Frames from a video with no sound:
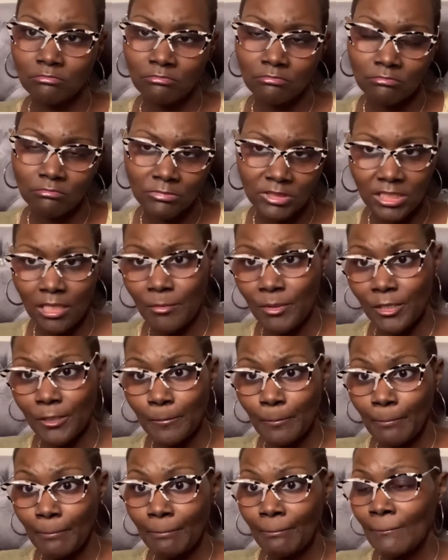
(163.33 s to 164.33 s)
summer.
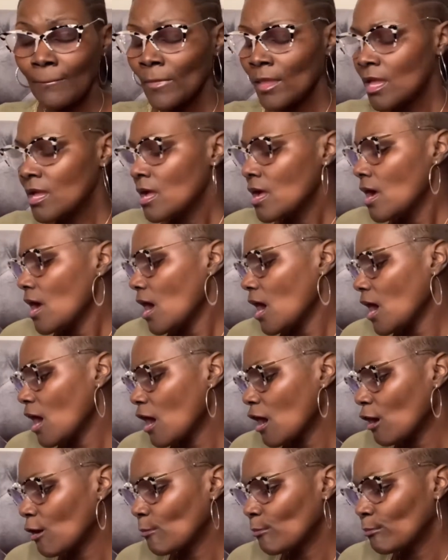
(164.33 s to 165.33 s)

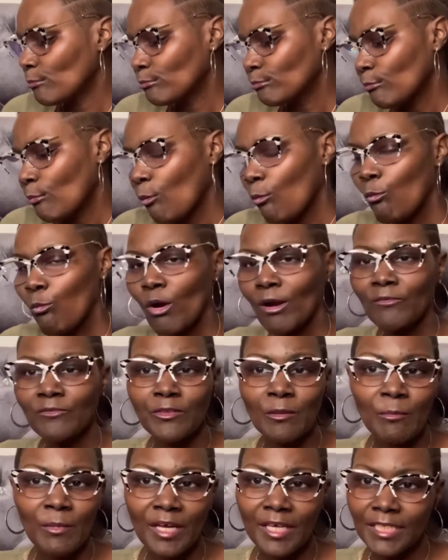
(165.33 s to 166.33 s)
Um, worth the
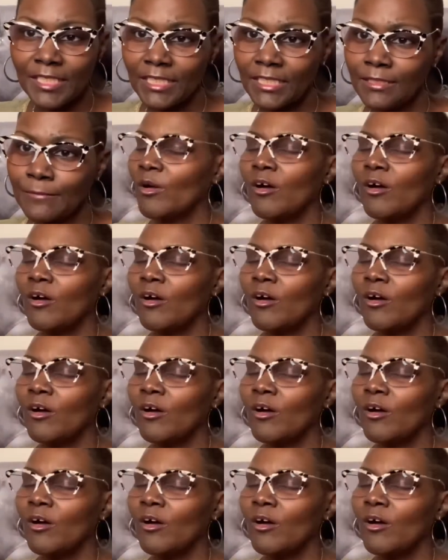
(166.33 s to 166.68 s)
money. Of